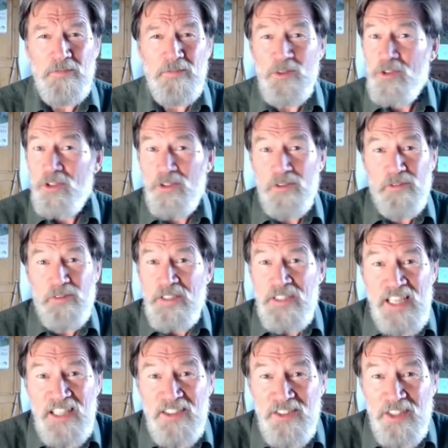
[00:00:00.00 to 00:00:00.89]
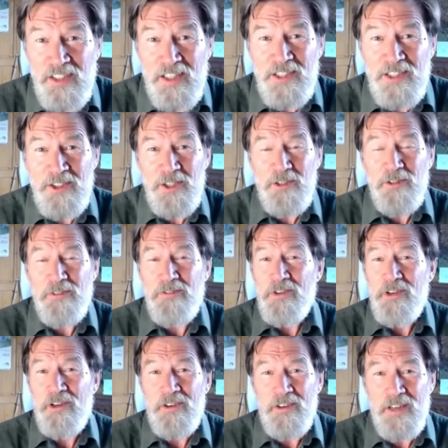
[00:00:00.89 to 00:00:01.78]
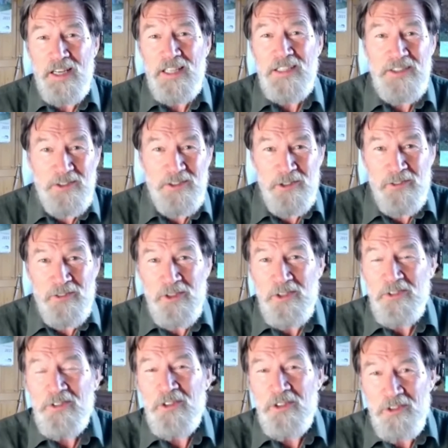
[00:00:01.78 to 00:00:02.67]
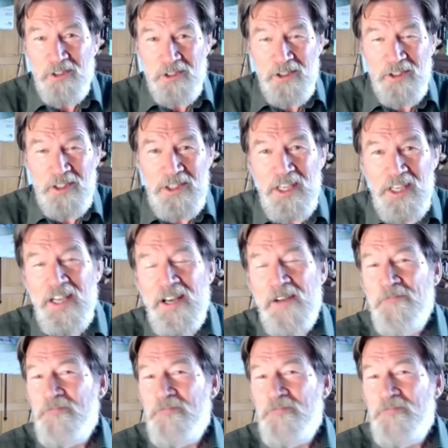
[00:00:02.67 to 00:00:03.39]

which is a fantastic thing to do if you're at a university or a college.